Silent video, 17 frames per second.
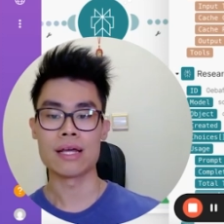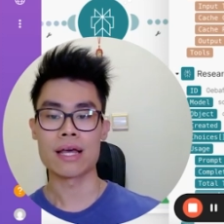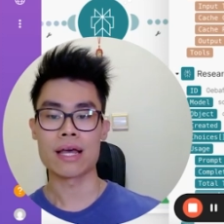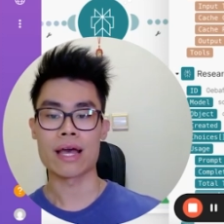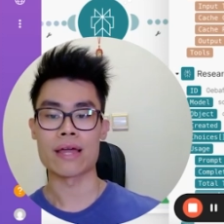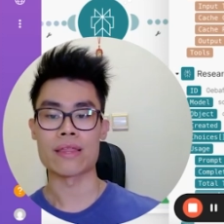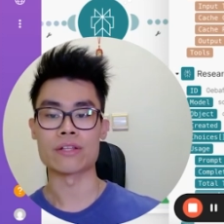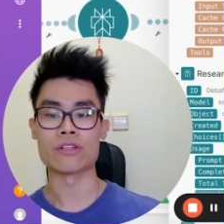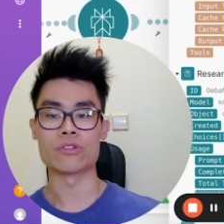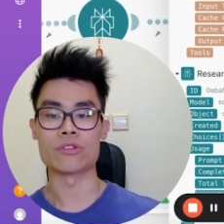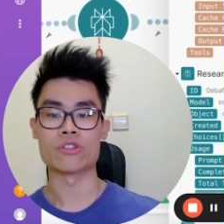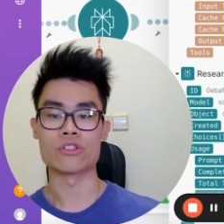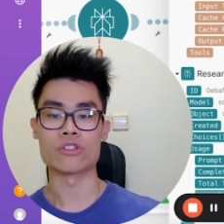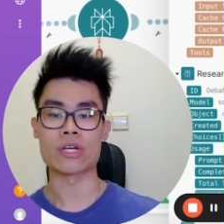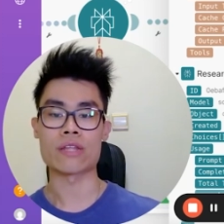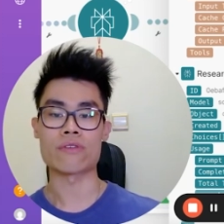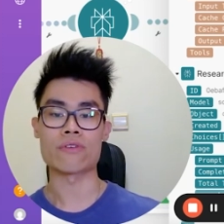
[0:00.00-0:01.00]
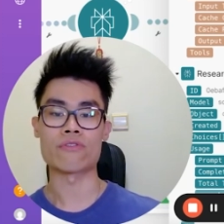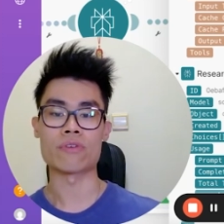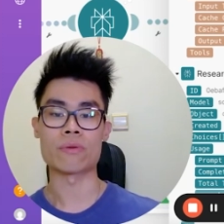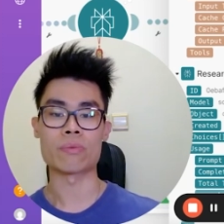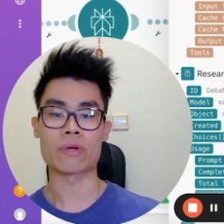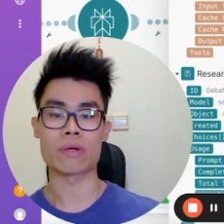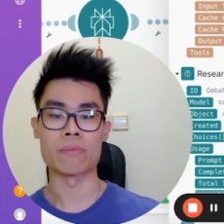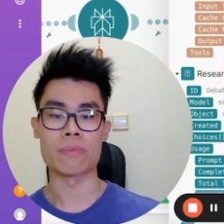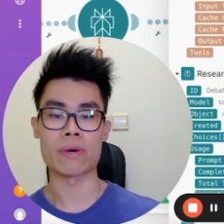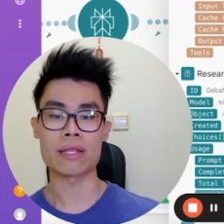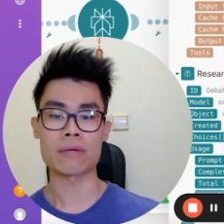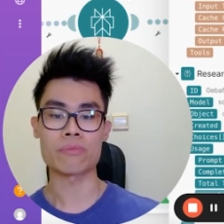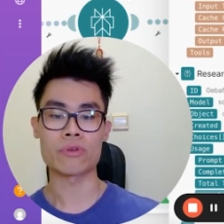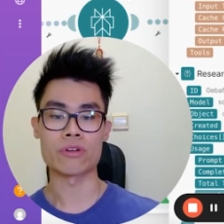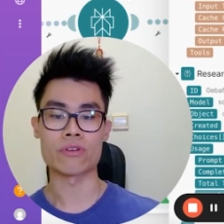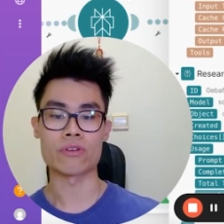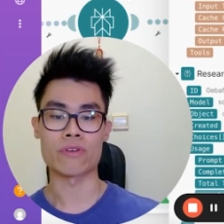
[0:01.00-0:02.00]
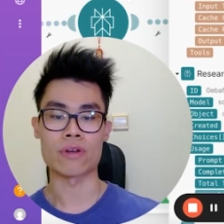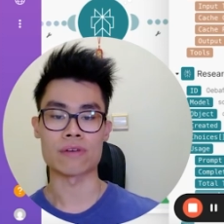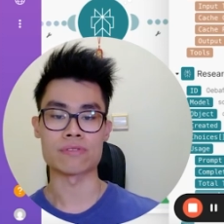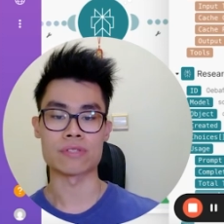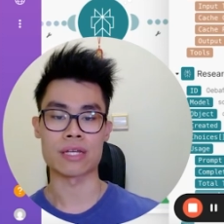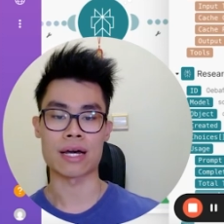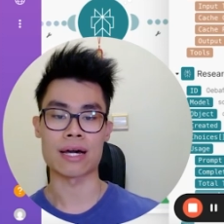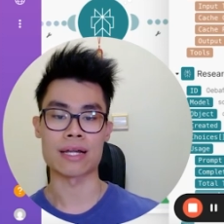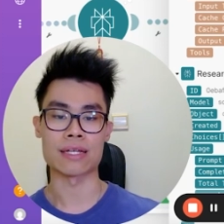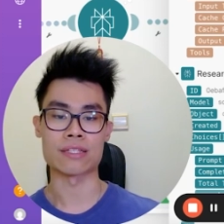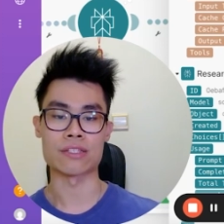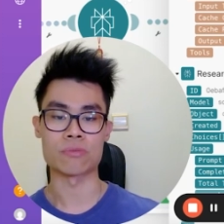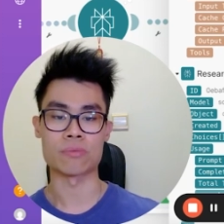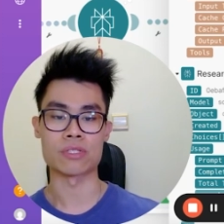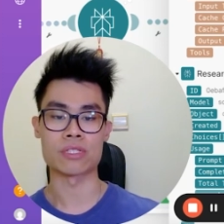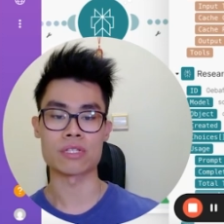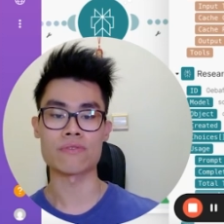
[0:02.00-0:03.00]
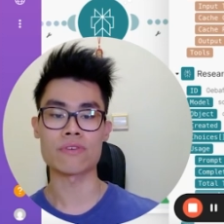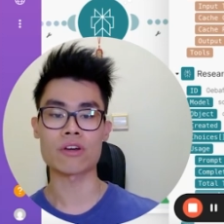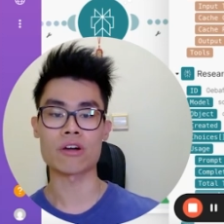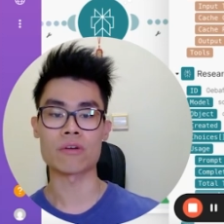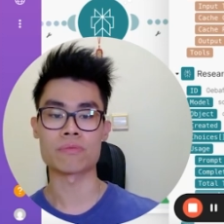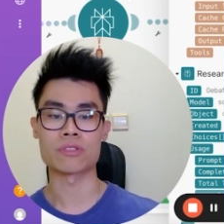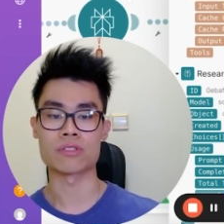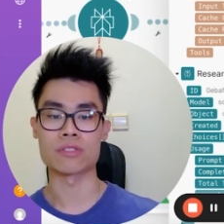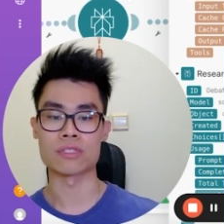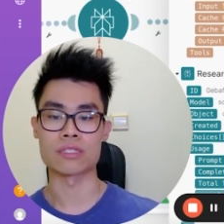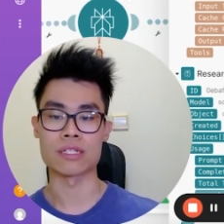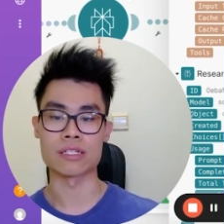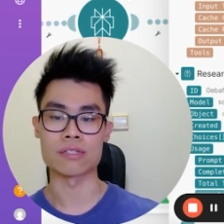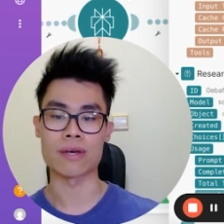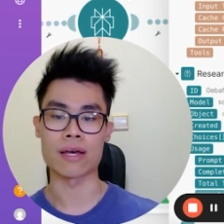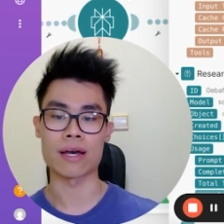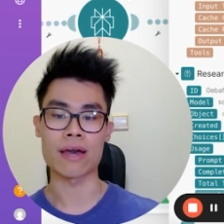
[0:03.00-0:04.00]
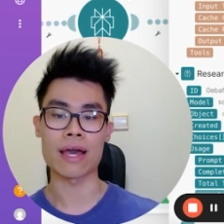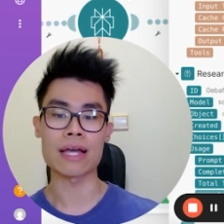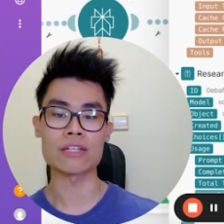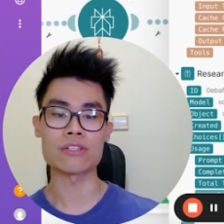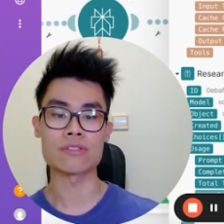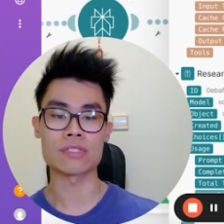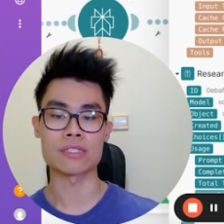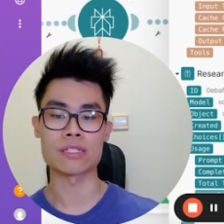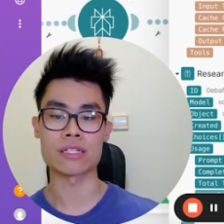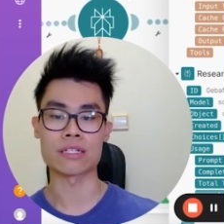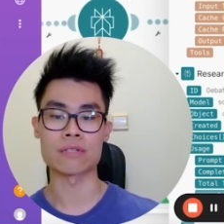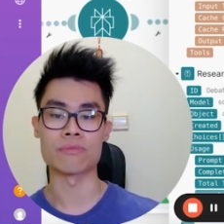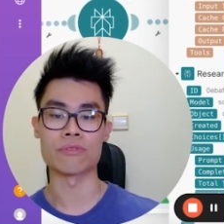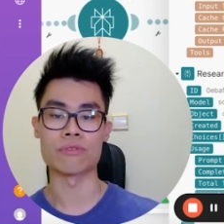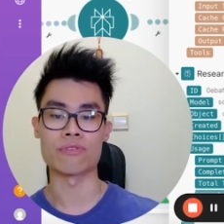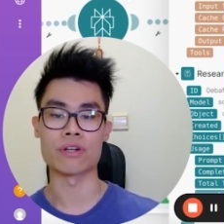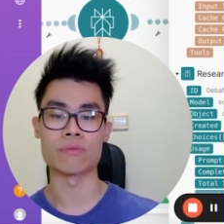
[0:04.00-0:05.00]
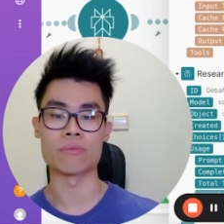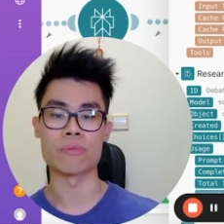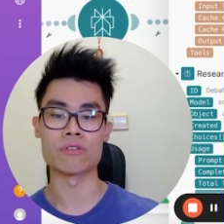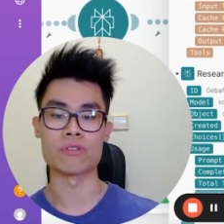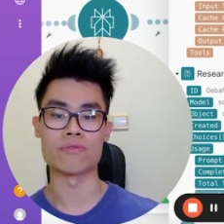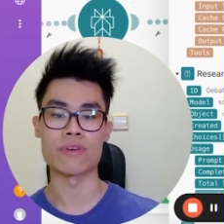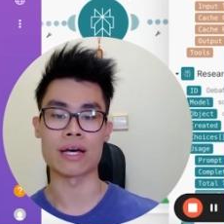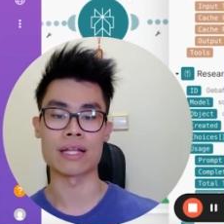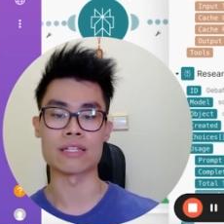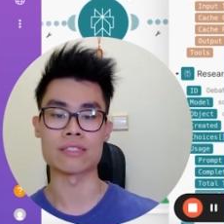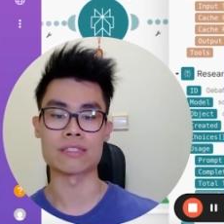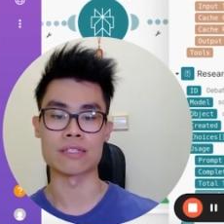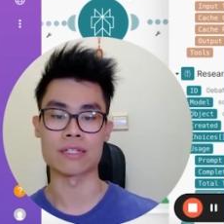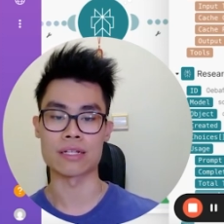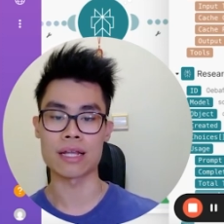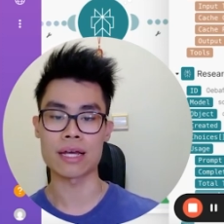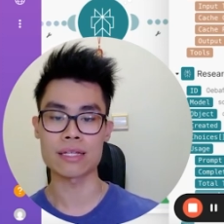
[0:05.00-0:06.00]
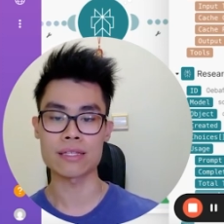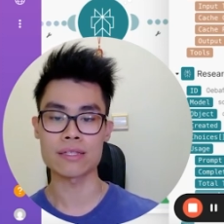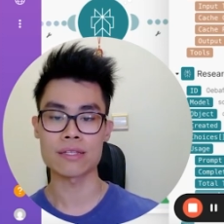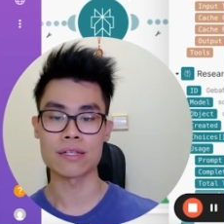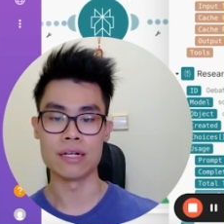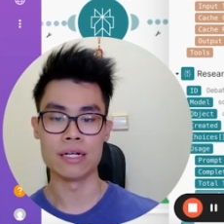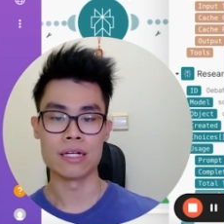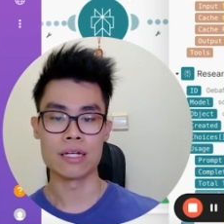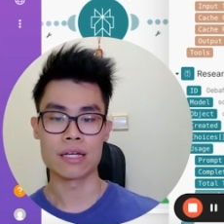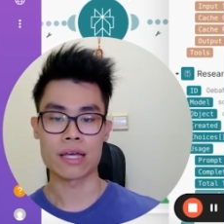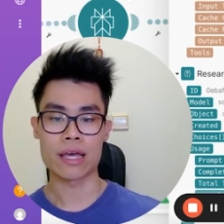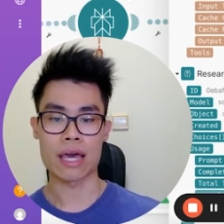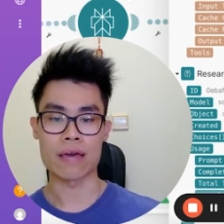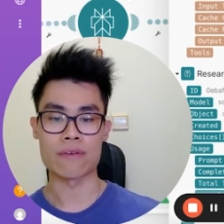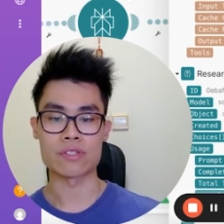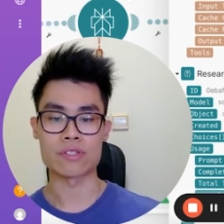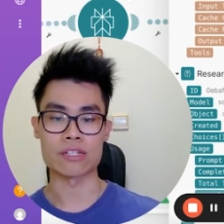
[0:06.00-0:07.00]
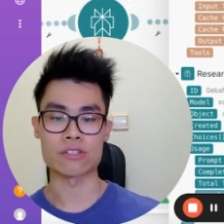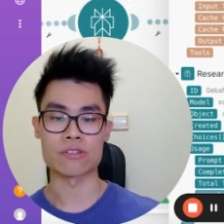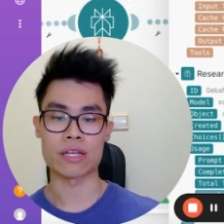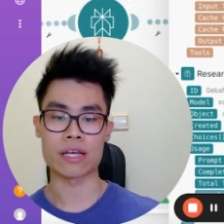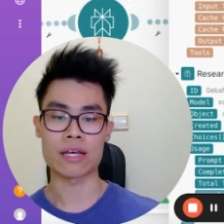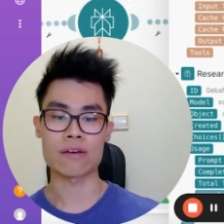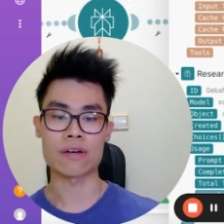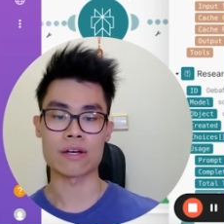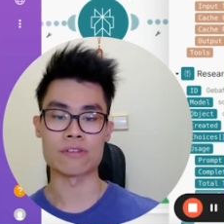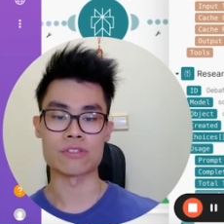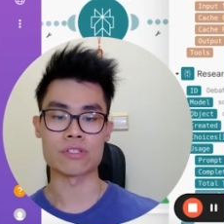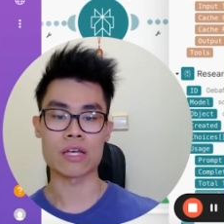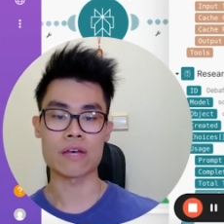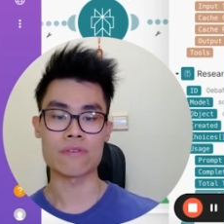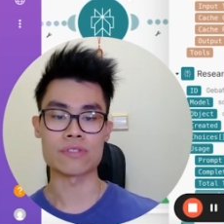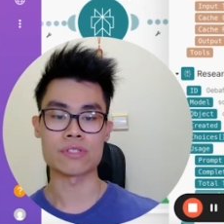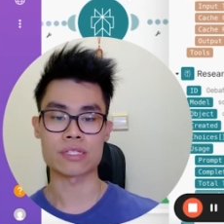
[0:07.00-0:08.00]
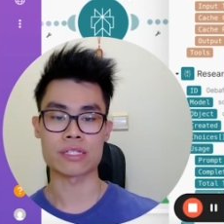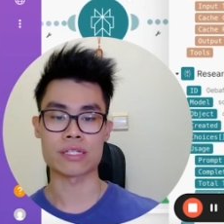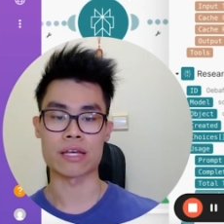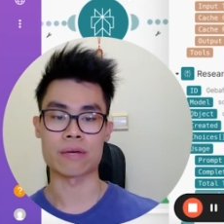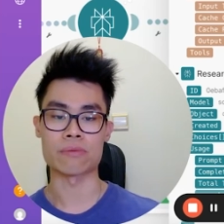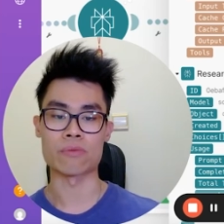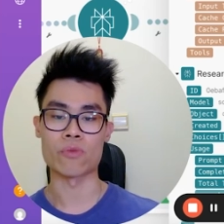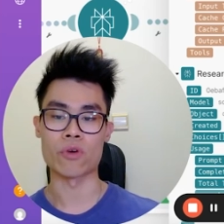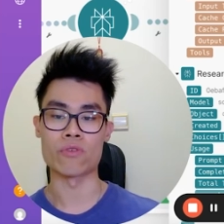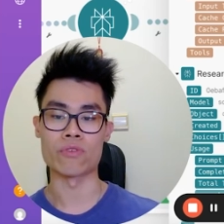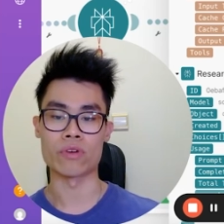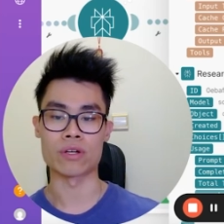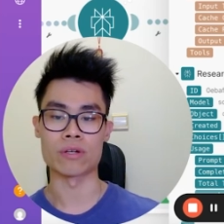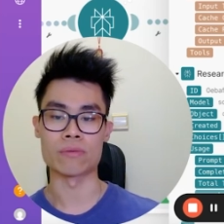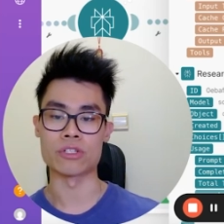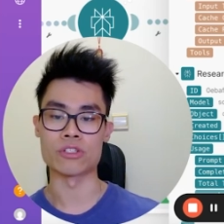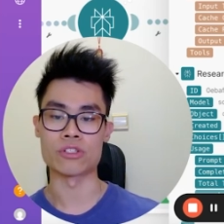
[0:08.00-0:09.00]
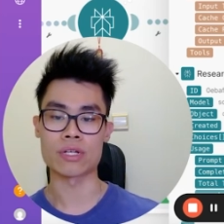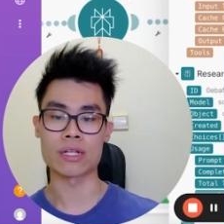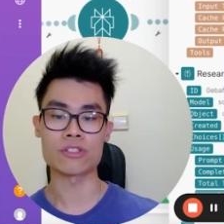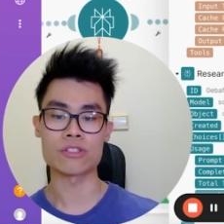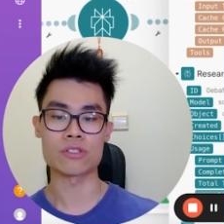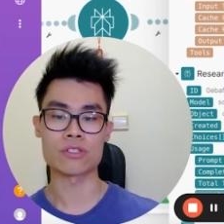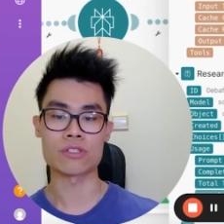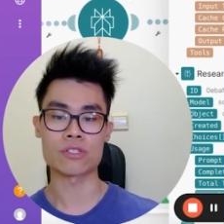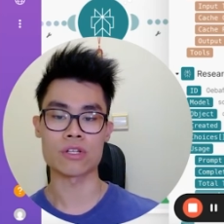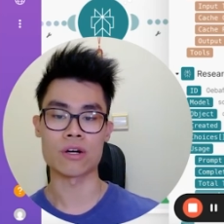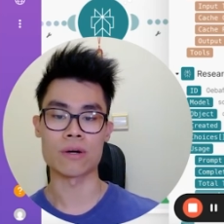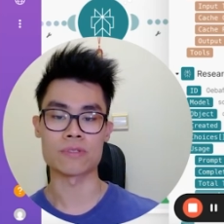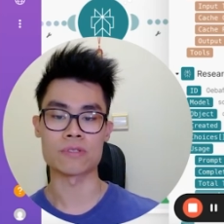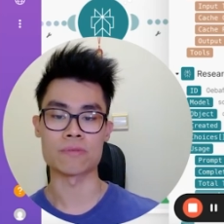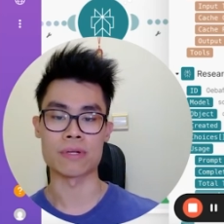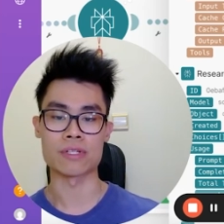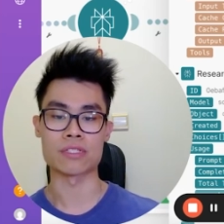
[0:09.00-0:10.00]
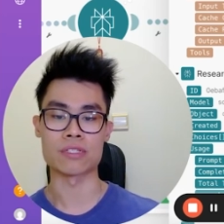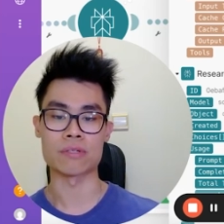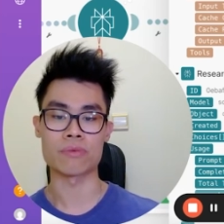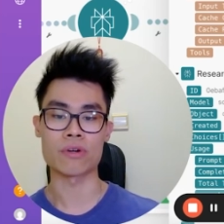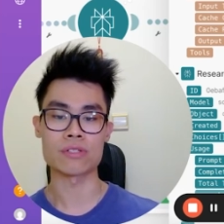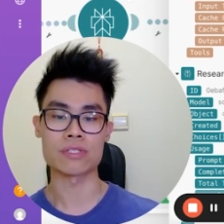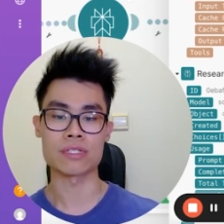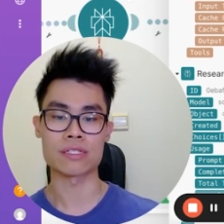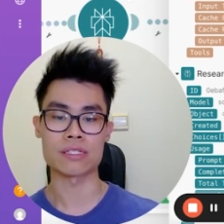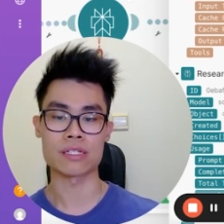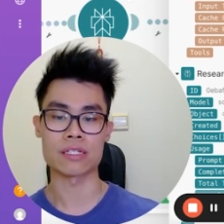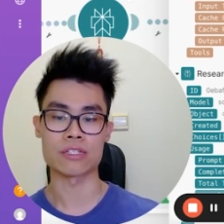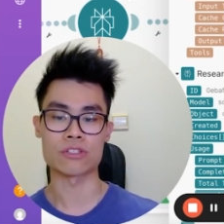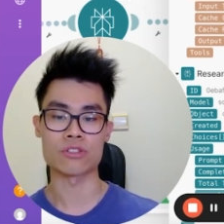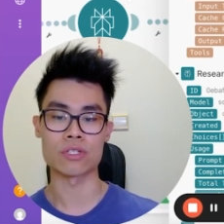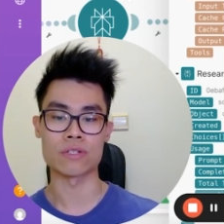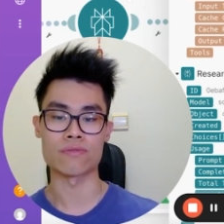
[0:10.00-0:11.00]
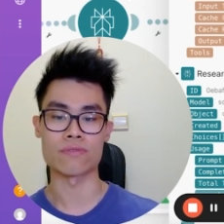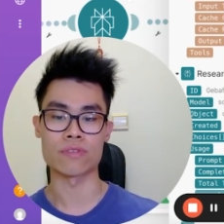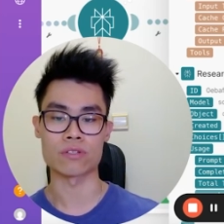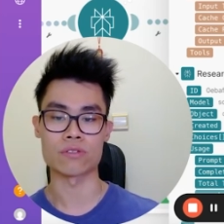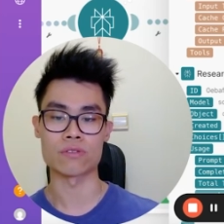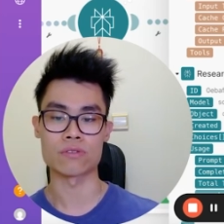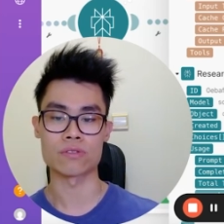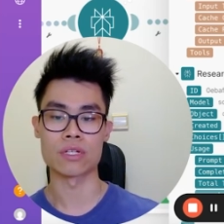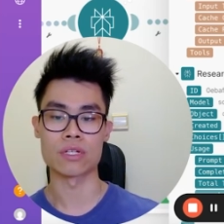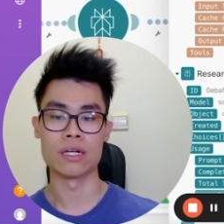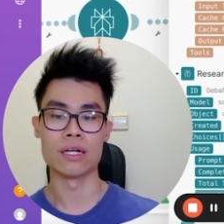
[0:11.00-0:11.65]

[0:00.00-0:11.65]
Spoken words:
And then you generate 3 compelling paragraphs that highlight the specific opportunities where our agency can provide the most value to the client, emphasize on how our services can help them overcome the challenges, optimize the process, and achieve their goals.